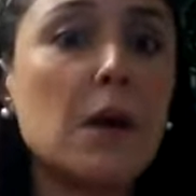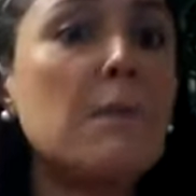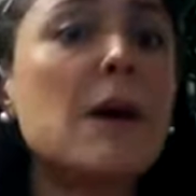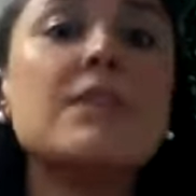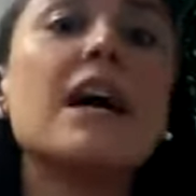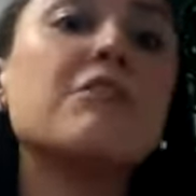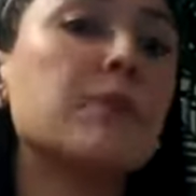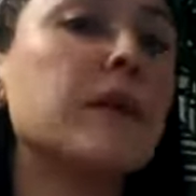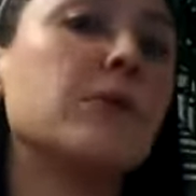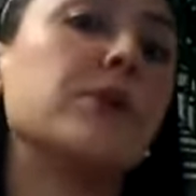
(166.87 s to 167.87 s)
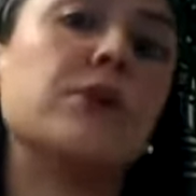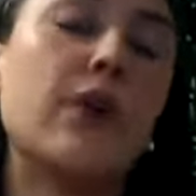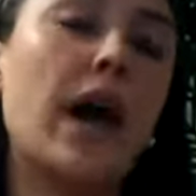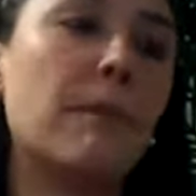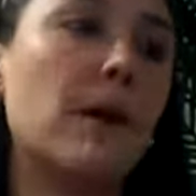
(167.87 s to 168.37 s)
Moms that have been where you're
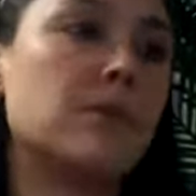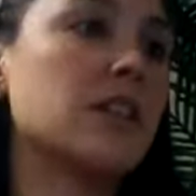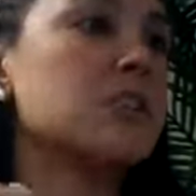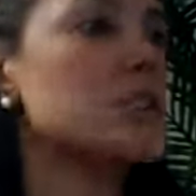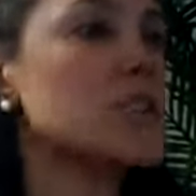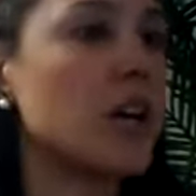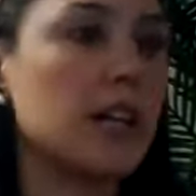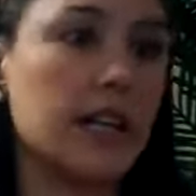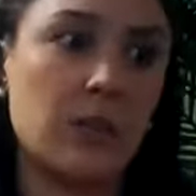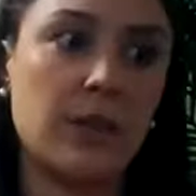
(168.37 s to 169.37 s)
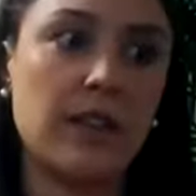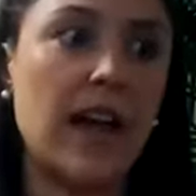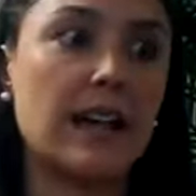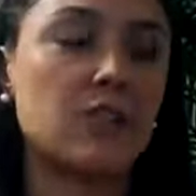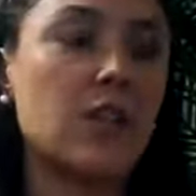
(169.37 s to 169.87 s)
at, moms that are struggling with
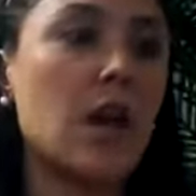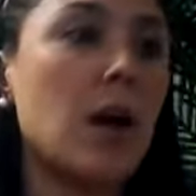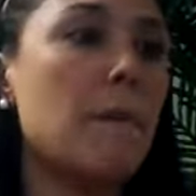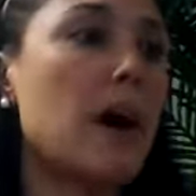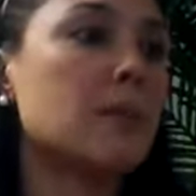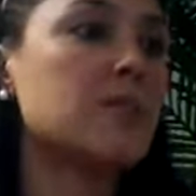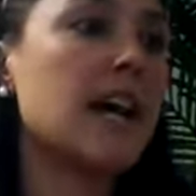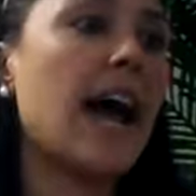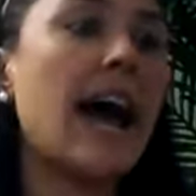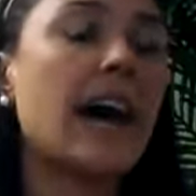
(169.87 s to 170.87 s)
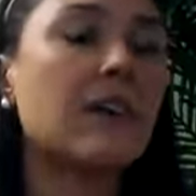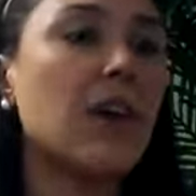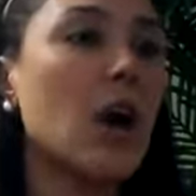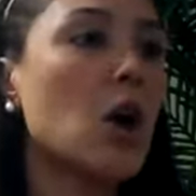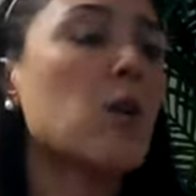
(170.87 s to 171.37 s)
latch, moms that have
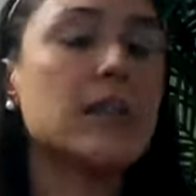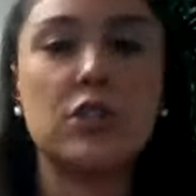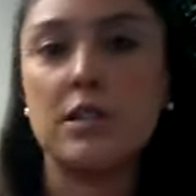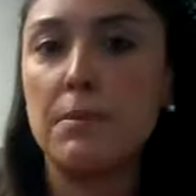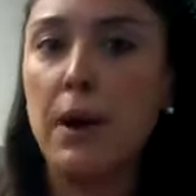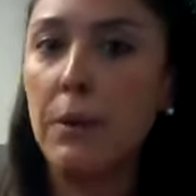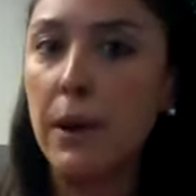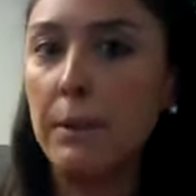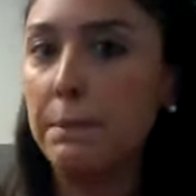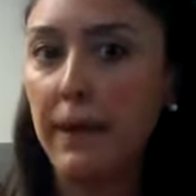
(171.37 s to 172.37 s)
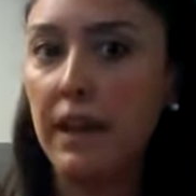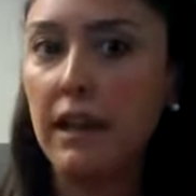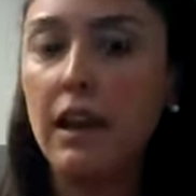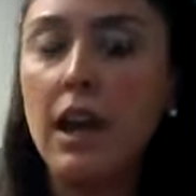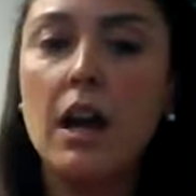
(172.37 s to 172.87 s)
questions about
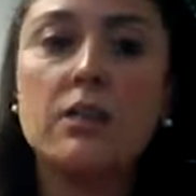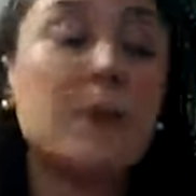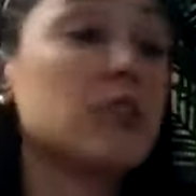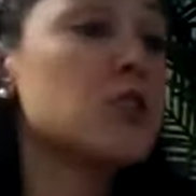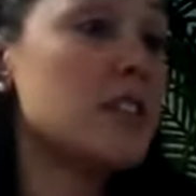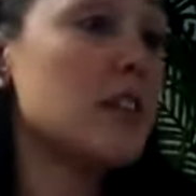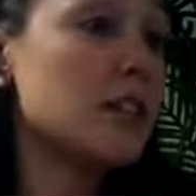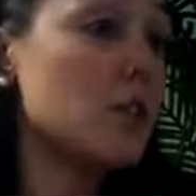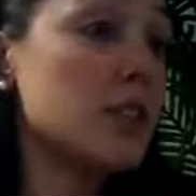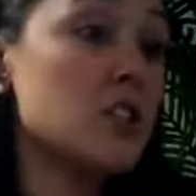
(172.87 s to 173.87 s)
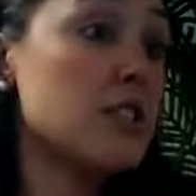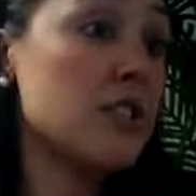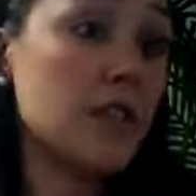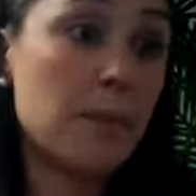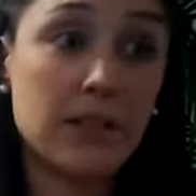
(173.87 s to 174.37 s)
pumping, questions
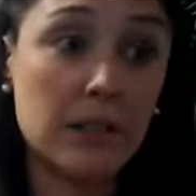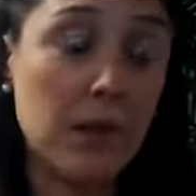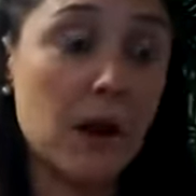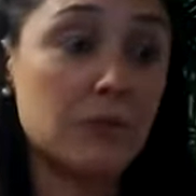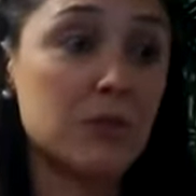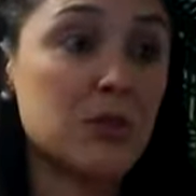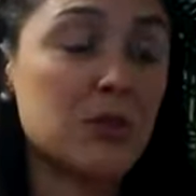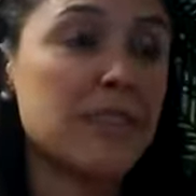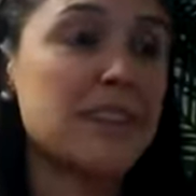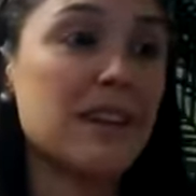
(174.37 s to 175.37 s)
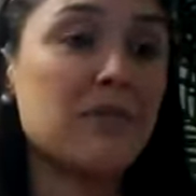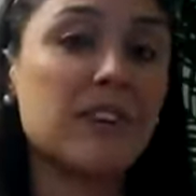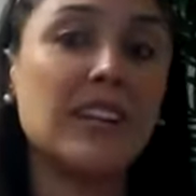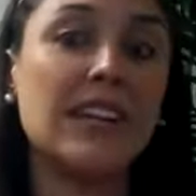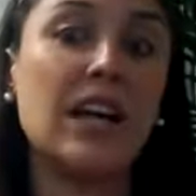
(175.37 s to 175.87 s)
even about the pumps. So it's
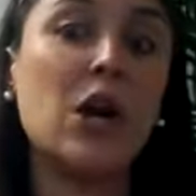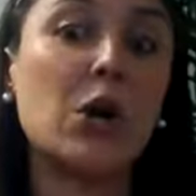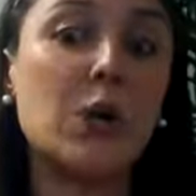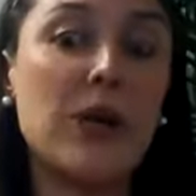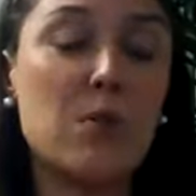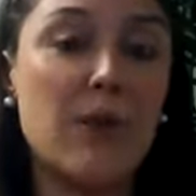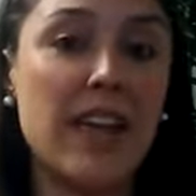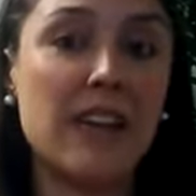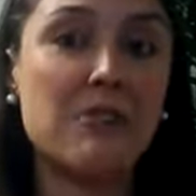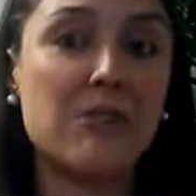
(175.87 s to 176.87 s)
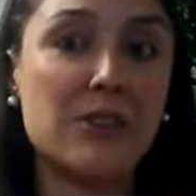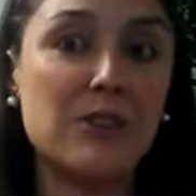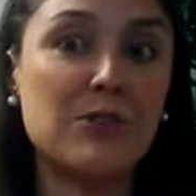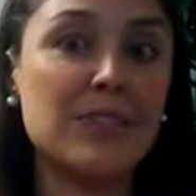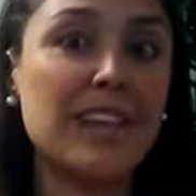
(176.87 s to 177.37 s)
definitely a great way for
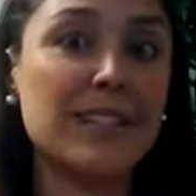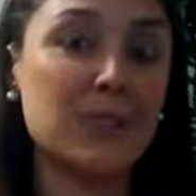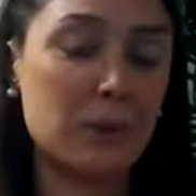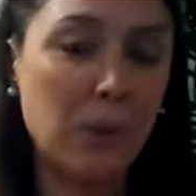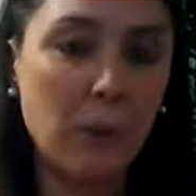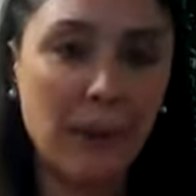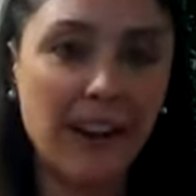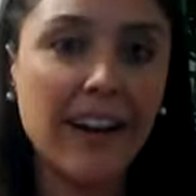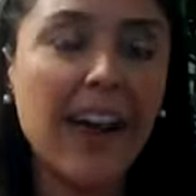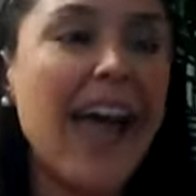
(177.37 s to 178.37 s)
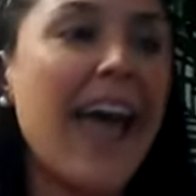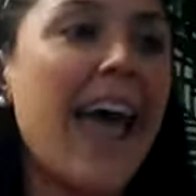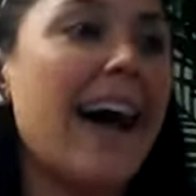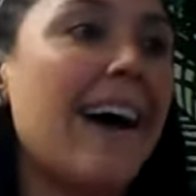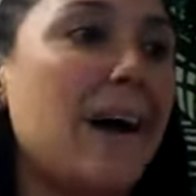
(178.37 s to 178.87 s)
you to get support
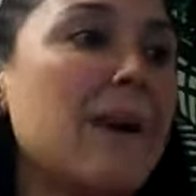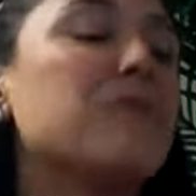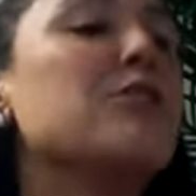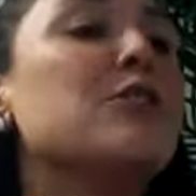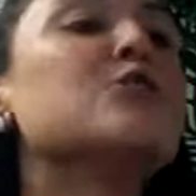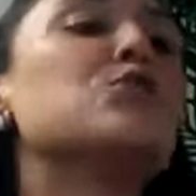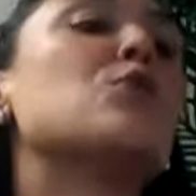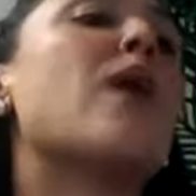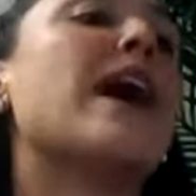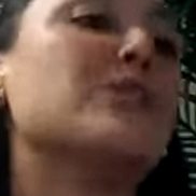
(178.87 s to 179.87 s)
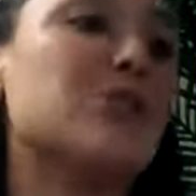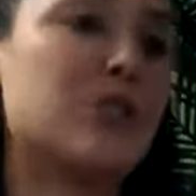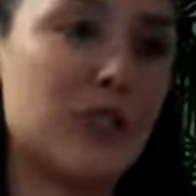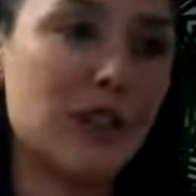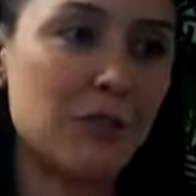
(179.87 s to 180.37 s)
and for you to surround
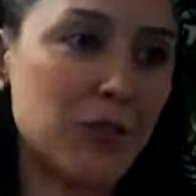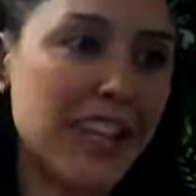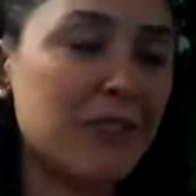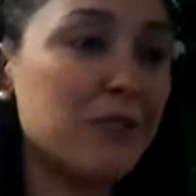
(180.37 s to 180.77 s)
yourself with that